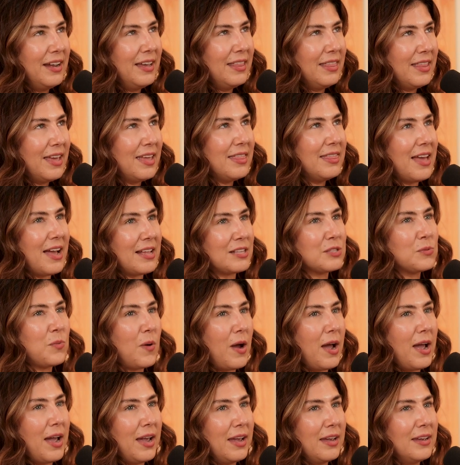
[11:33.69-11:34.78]
And then that's
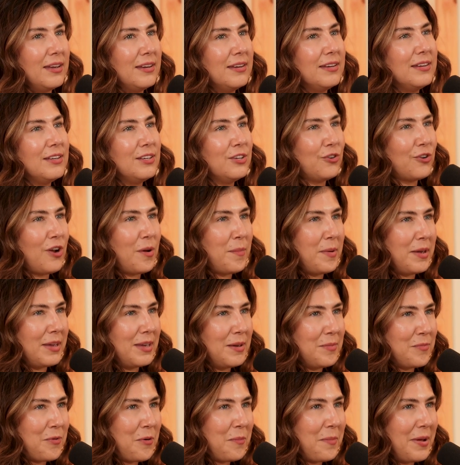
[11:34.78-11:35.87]
why you're not
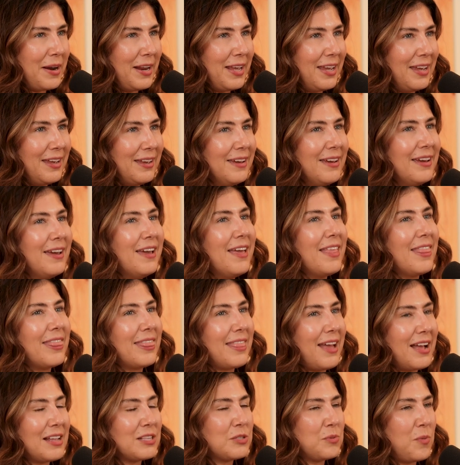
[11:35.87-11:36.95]
making more money.
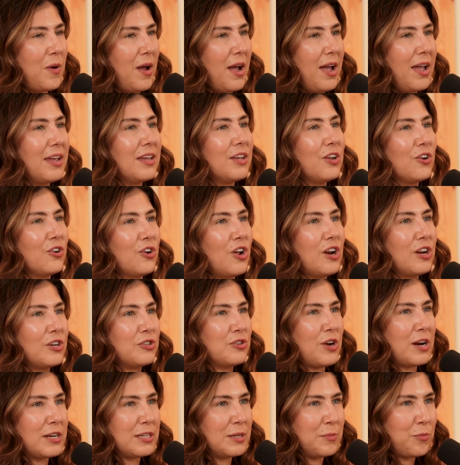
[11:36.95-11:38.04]
That's why you're not
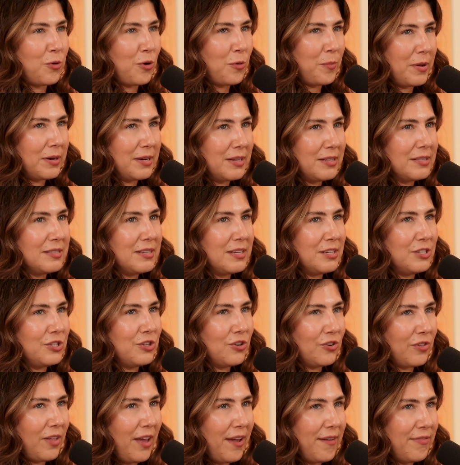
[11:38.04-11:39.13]
attracting more abundance
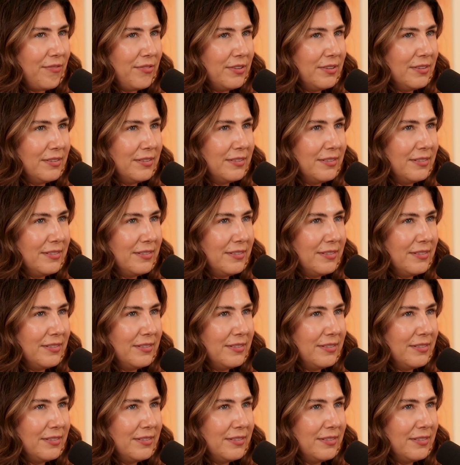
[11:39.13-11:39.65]
into your life.